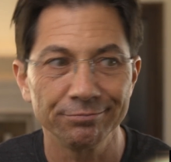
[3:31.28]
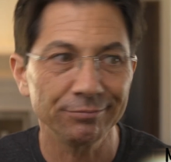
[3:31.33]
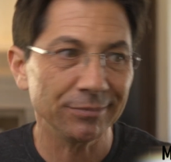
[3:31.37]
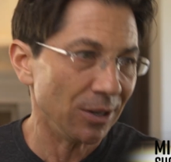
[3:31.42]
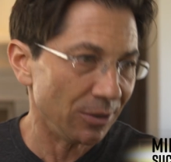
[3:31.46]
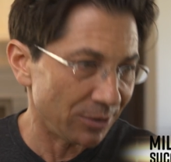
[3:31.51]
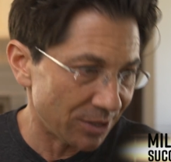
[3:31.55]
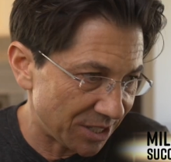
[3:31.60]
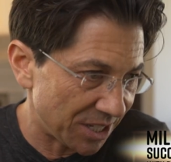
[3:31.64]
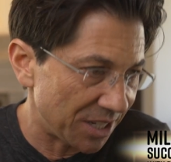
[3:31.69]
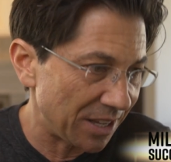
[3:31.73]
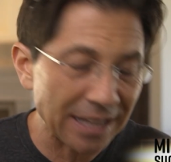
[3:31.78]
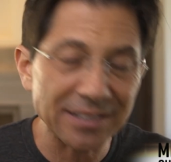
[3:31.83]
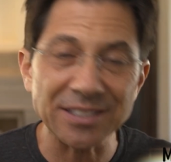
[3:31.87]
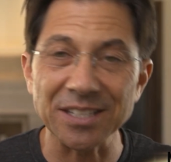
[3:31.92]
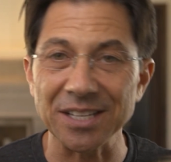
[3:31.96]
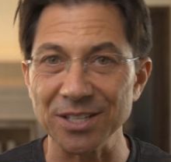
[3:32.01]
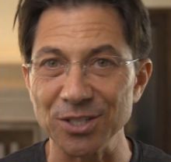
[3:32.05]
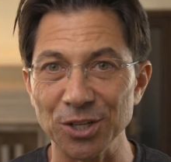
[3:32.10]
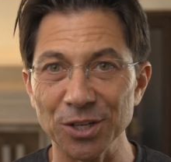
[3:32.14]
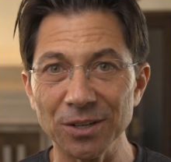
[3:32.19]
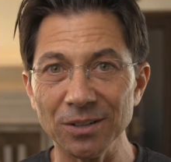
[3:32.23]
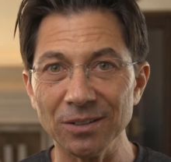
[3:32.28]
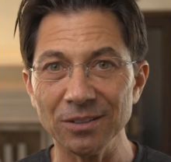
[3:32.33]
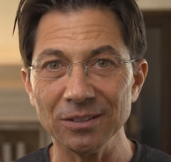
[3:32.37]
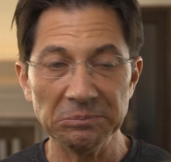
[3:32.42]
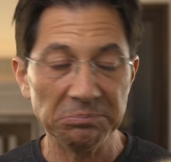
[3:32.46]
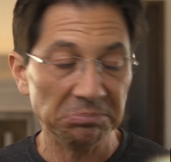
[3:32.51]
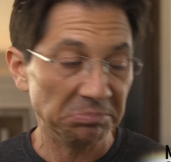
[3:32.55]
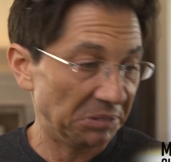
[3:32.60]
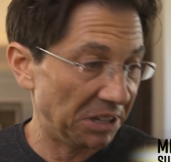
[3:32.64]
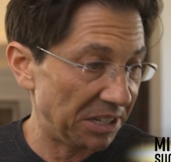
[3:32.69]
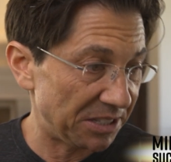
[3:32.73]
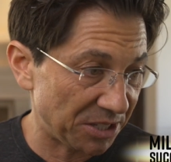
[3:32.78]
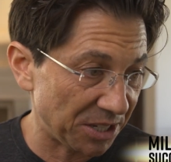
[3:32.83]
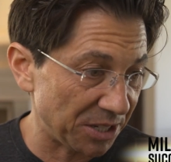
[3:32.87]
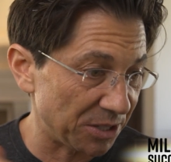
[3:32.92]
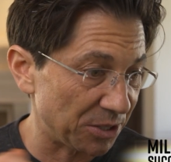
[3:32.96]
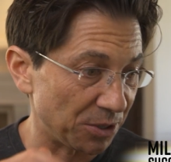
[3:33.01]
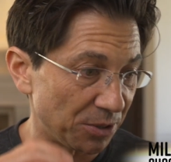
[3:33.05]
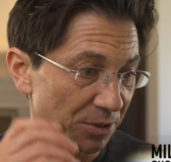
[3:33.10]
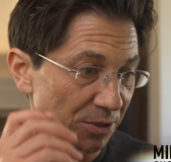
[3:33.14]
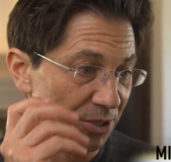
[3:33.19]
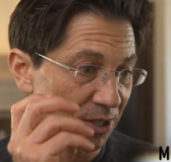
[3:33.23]
You know, it's, that's easier. It's
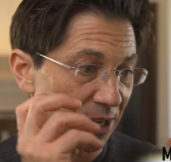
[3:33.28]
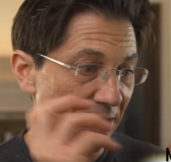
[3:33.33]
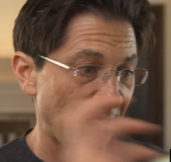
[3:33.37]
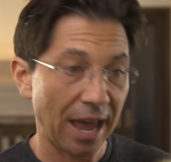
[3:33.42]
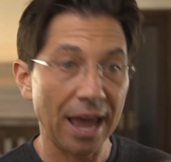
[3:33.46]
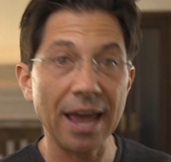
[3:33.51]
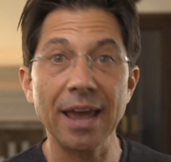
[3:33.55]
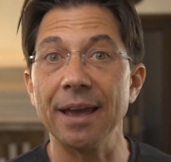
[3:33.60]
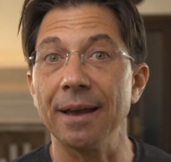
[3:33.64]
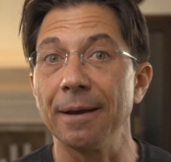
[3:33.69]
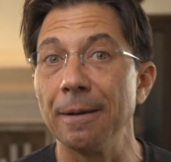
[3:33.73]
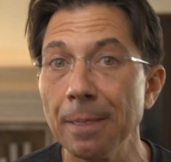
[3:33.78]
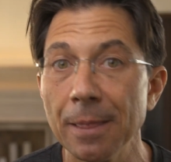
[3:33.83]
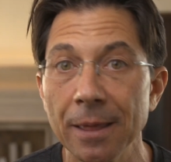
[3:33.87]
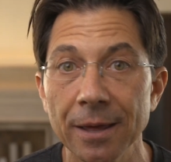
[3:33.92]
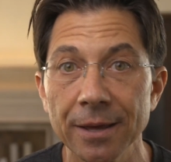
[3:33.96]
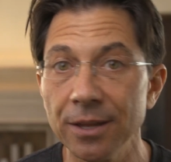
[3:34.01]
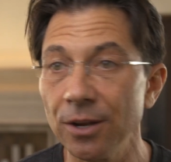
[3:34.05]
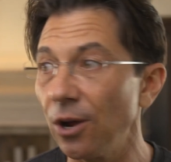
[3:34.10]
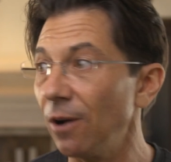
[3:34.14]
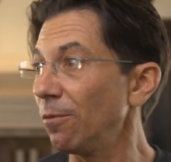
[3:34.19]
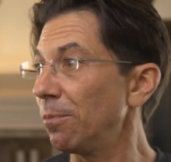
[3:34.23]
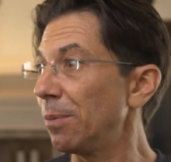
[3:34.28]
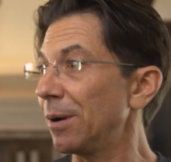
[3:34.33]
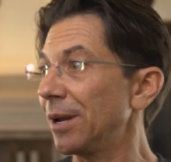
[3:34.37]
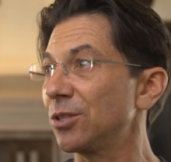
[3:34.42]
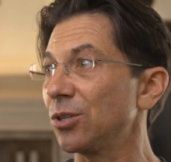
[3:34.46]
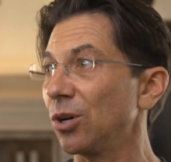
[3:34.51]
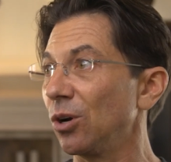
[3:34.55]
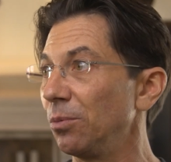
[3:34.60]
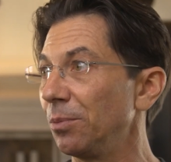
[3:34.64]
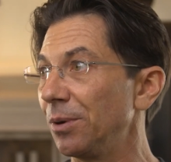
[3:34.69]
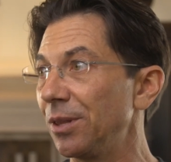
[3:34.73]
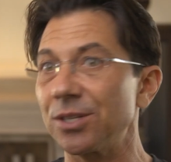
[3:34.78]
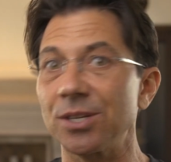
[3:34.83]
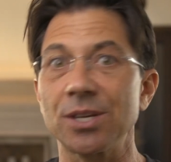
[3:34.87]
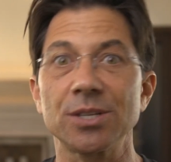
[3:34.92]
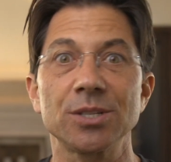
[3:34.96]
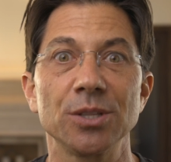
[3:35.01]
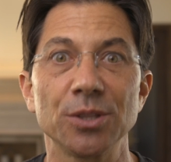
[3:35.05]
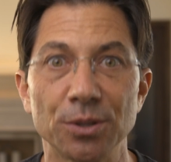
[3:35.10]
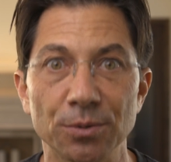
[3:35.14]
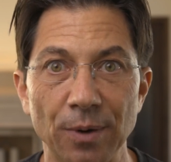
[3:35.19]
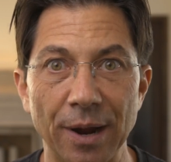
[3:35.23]
easier to say, hey, you know, everybody told me this
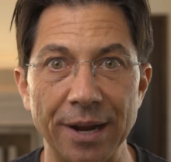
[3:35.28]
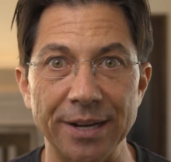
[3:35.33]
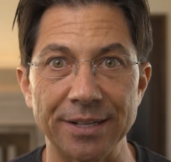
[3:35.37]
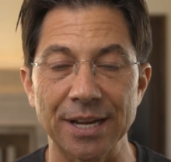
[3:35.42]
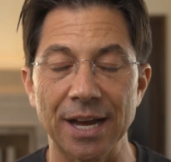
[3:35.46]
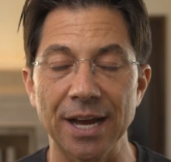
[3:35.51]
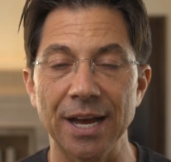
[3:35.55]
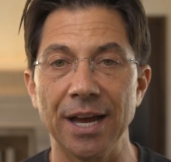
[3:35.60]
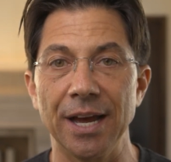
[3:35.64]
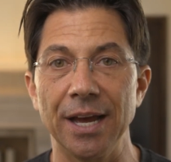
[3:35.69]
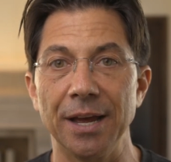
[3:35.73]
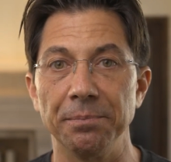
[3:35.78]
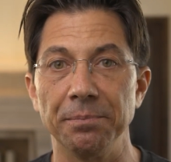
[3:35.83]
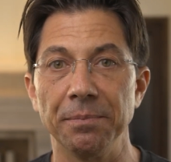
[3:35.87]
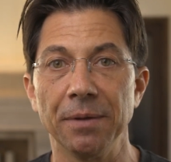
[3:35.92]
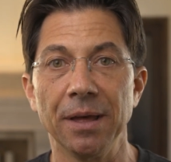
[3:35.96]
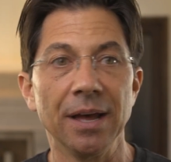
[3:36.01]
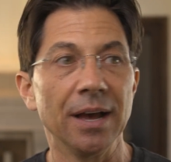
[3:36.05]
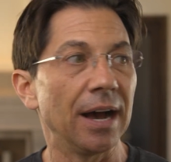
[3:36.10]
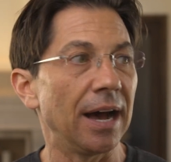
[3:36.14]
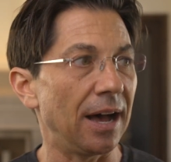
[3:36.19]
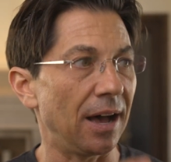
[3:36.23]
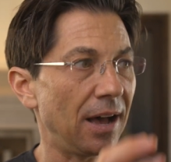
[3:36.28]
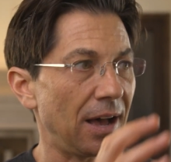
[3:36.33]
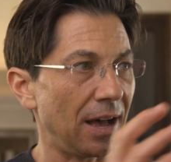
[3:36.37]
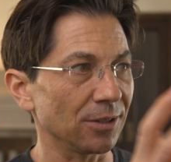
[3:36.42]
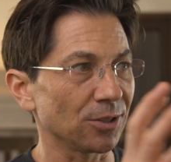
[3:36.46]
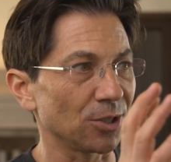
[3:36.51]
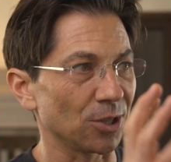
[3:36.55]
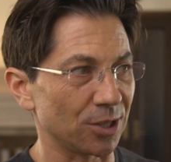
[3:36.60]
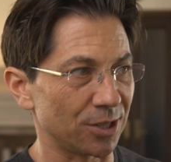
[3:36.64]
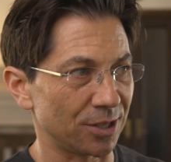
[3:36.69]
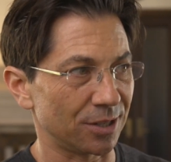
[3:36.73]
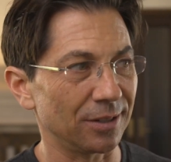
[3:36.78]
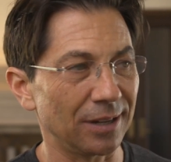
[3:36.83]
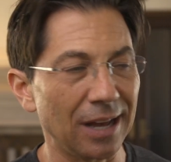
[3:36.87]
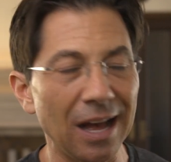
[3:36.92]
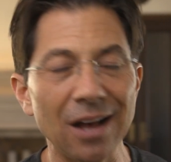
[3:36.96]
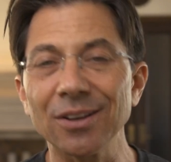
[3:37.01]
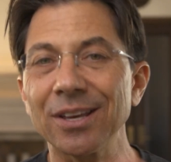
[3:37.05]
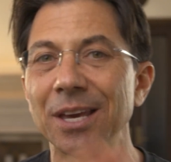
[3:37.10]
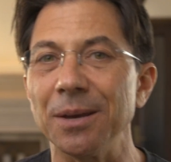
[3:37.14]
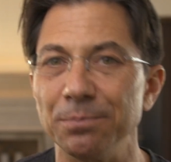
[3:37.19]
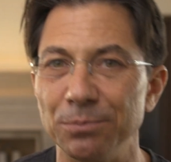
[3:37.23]
isn't the right time. I'll just,
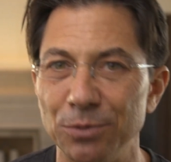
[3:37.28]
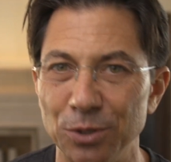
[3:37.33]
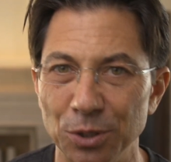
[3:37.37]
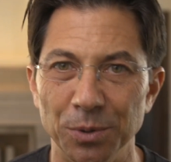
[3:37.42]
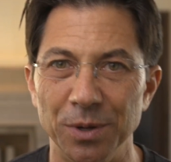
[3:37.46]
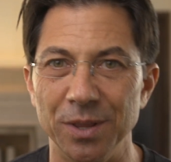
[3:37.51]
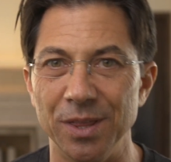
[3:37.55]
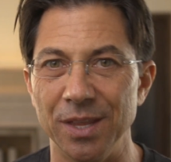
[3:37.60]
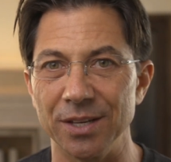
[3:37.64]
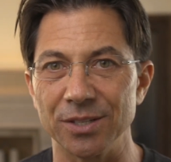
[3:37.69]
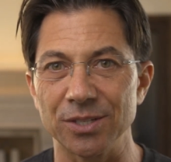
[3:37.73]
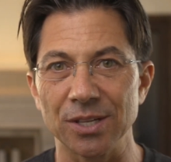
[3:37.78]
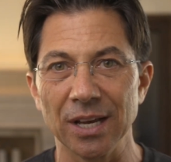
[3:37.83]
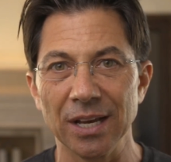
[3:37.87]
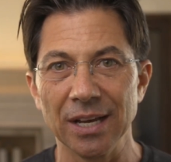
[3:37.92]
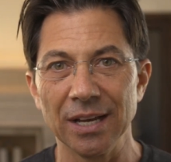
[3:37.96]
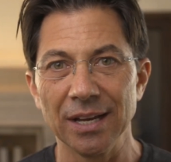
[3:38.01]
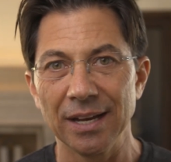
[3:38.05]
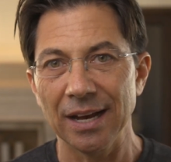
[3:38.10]
I'll keep doing this.